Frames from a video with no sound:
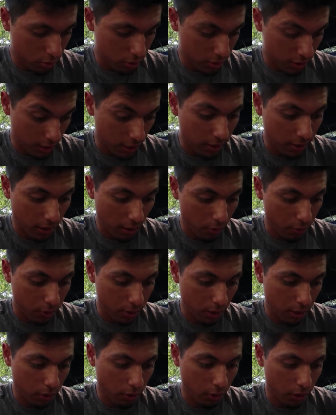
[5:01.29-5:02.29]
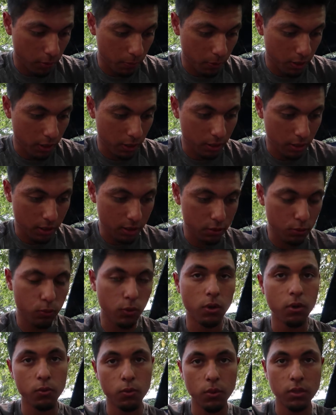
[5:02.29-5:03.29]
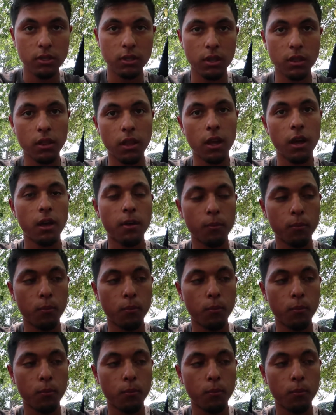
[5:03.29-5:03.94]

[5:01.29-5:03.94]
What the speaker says: sand that one down quite a bit. This one was a lot